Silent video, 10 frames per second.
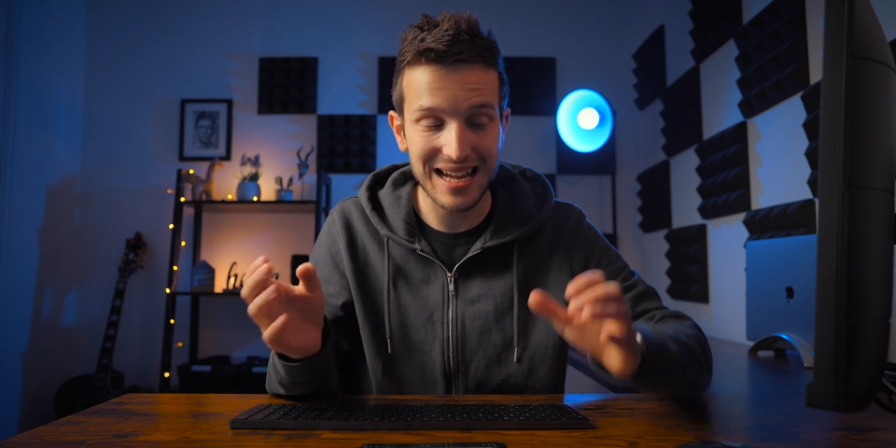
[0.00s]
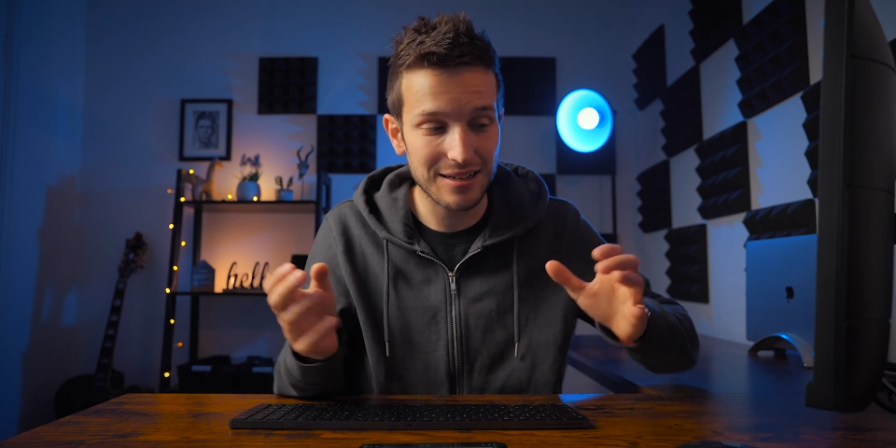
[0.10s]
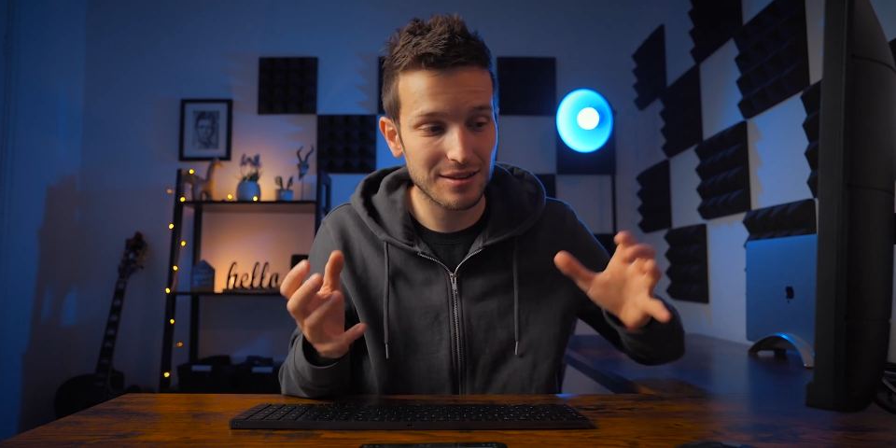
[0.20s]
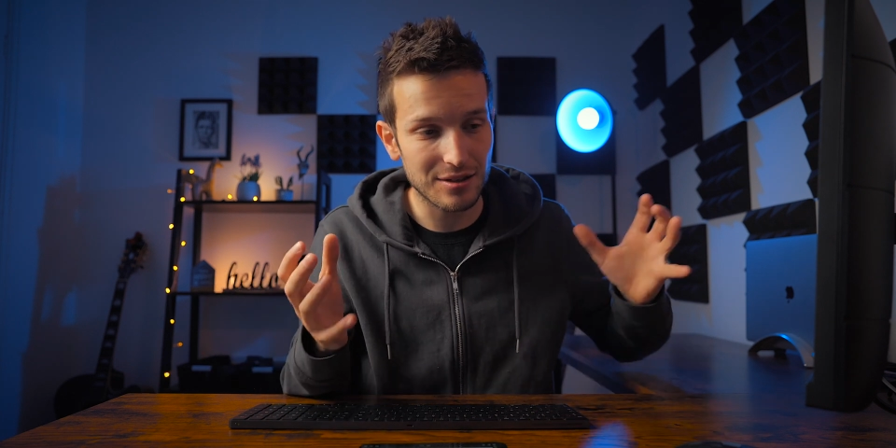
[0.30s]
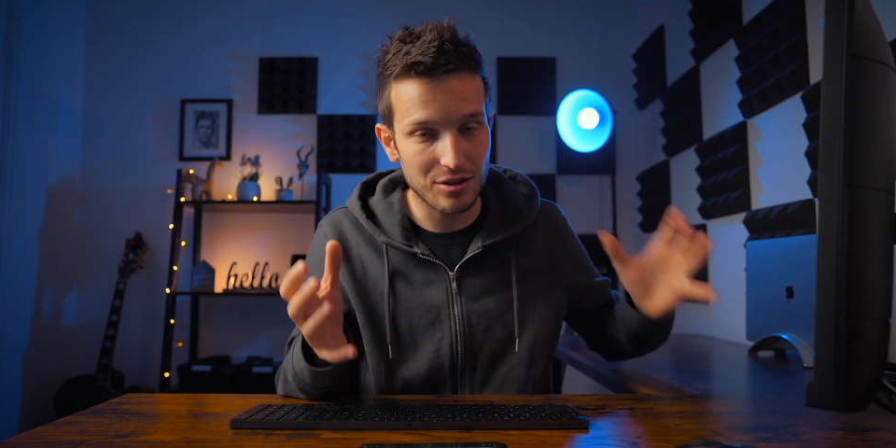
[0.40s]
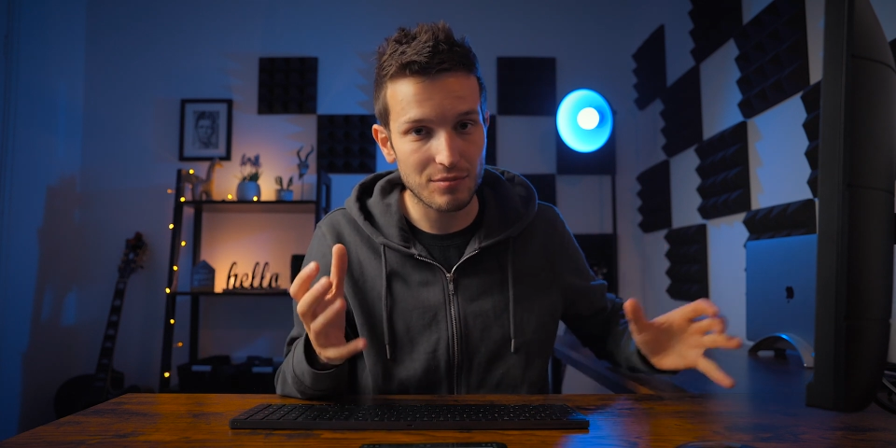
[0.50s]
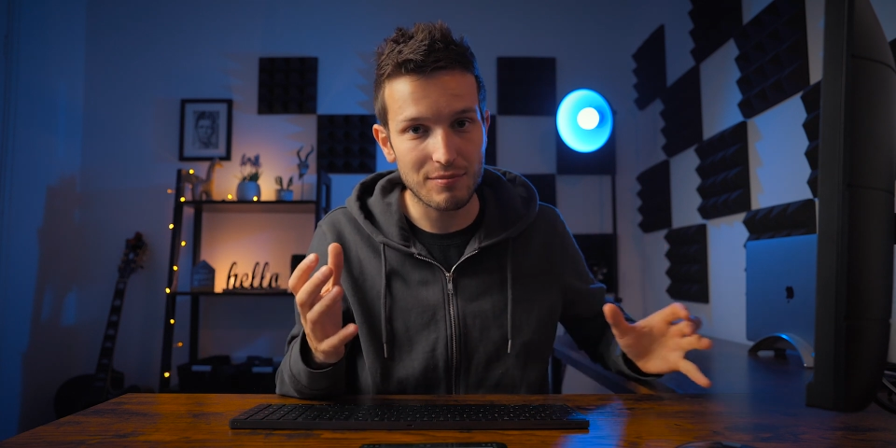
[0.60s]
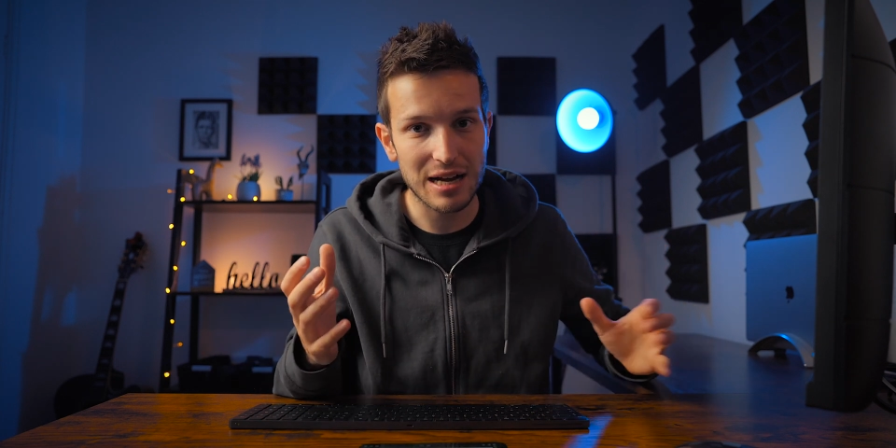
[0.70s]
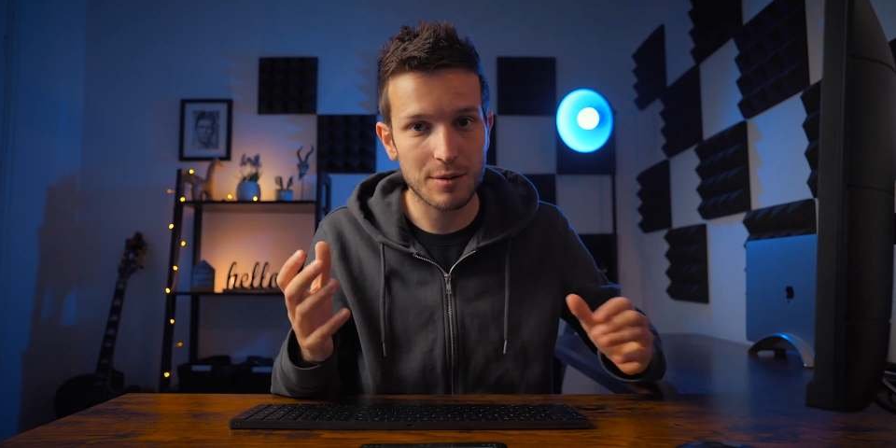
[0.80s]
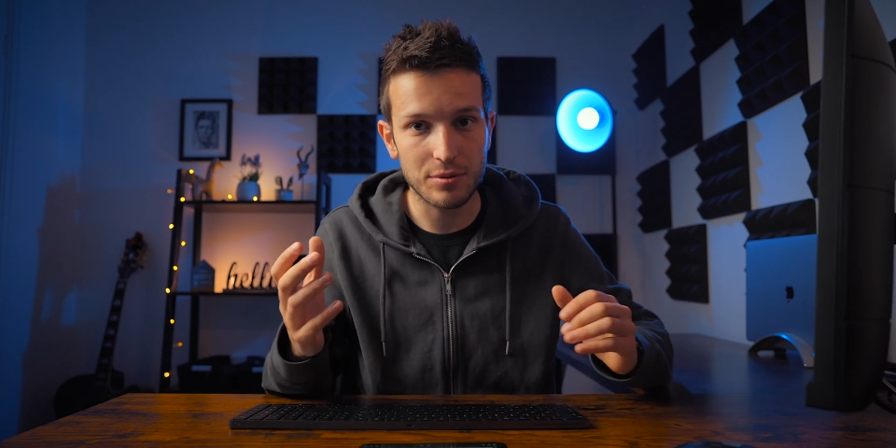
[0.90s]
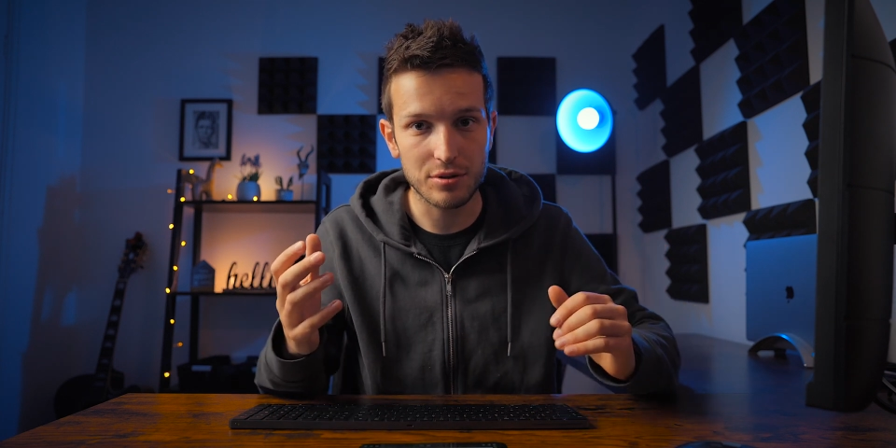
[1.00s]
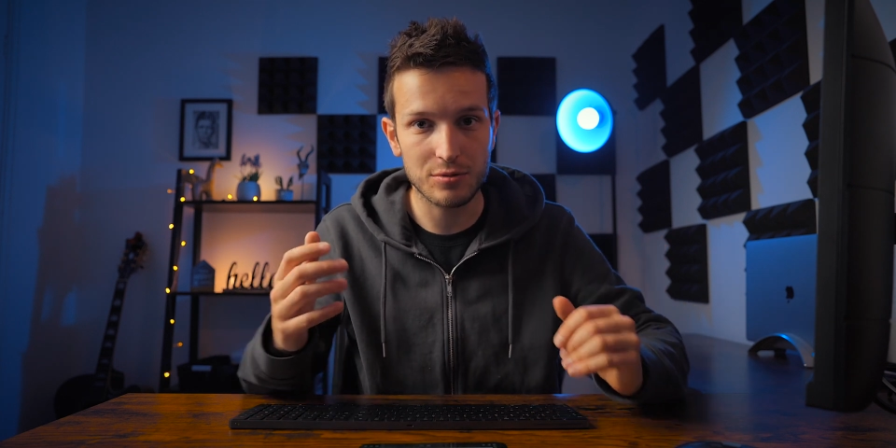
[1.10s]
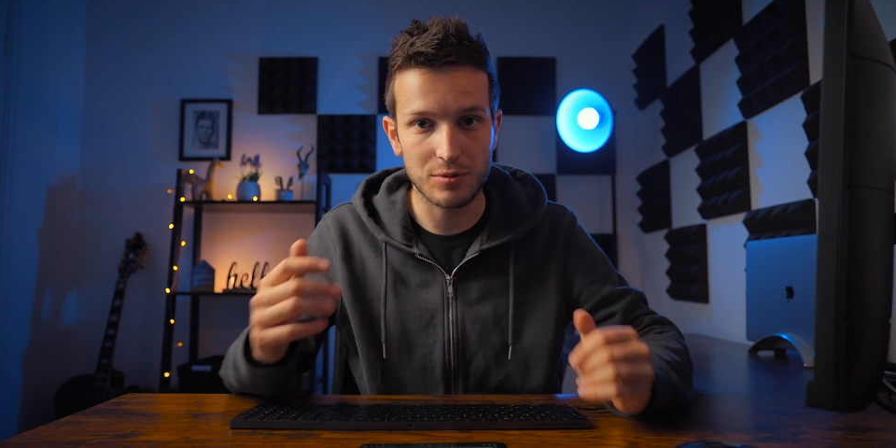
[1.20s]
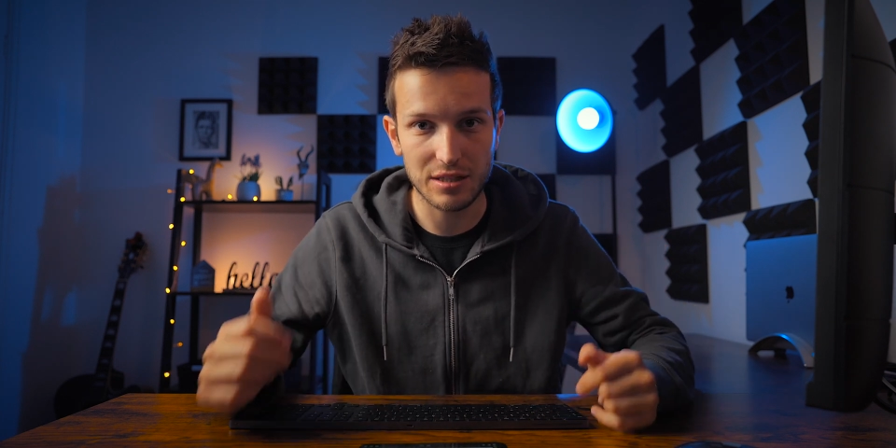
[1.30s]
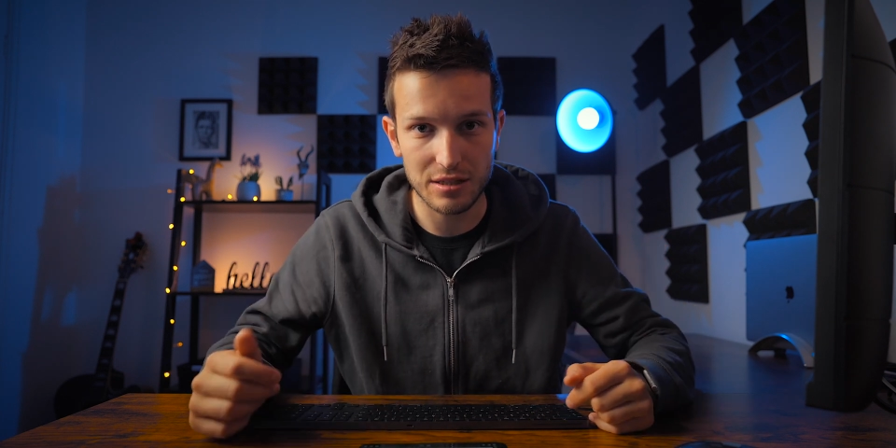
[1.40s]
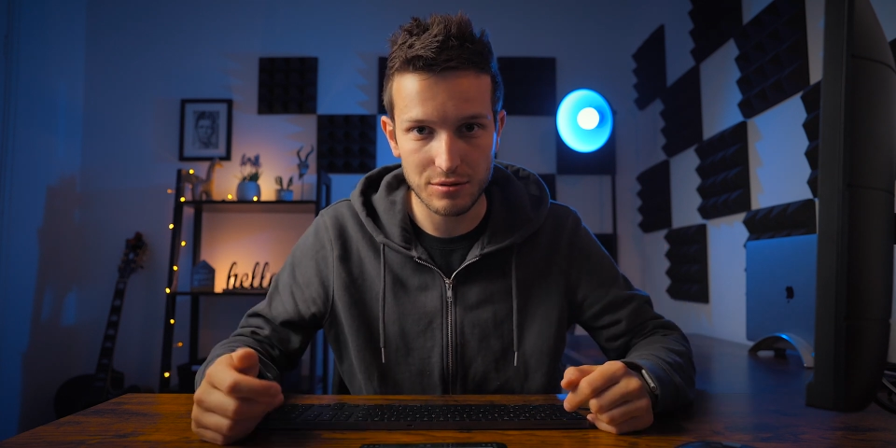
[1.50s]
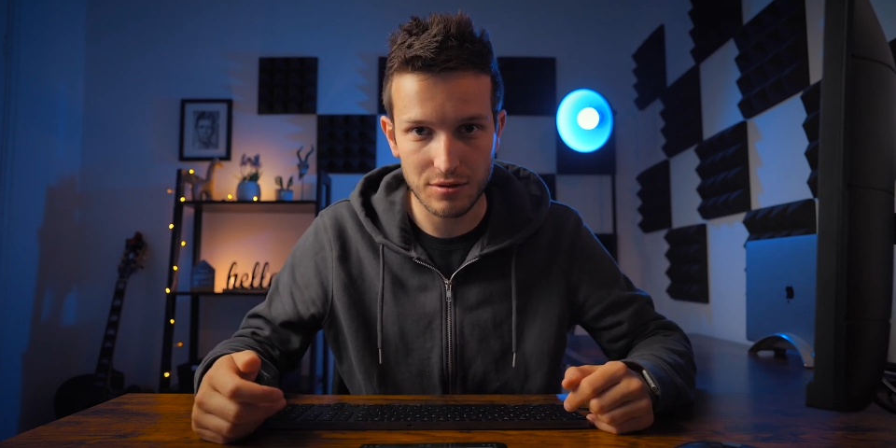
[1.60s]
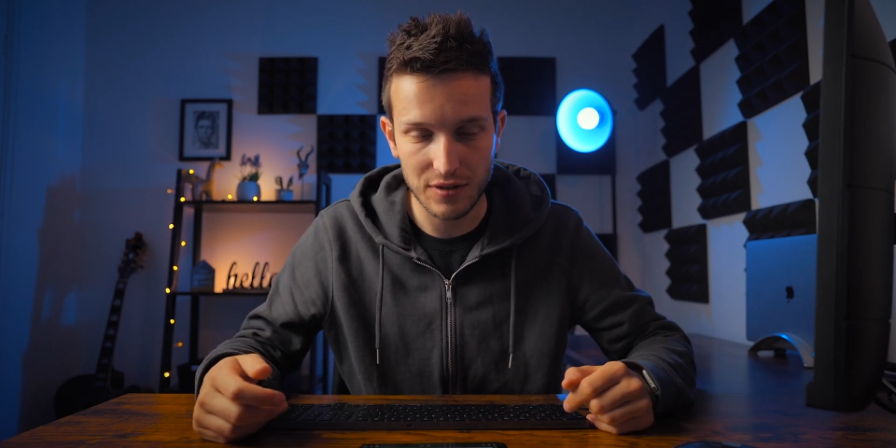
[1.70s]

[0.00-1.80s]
and the new MacBooks when they do